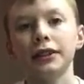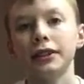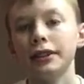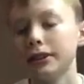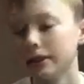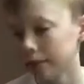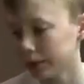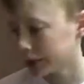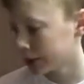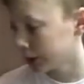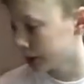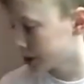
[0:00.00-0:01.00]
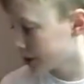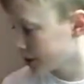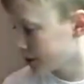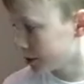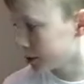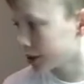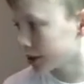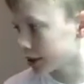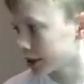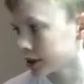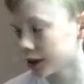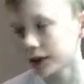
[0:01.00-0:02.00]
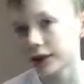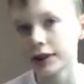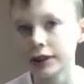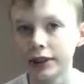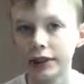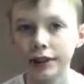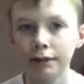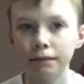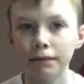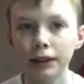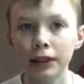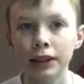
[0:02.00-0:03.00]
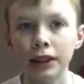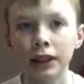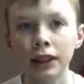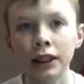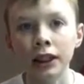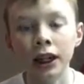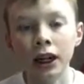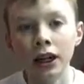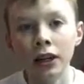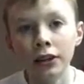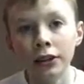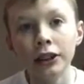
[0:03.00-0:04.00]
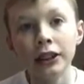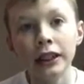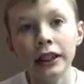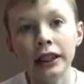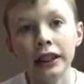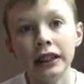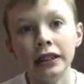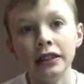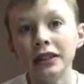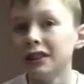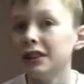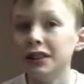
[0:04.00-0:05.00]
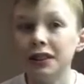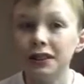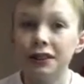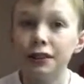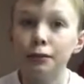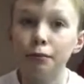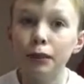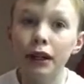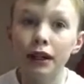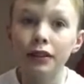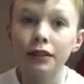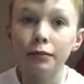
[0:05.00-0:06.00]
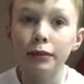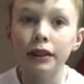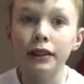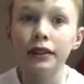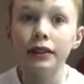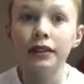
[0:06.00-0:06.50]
Um, so that's good for us. Um, third thing is this isn't the Bucks, but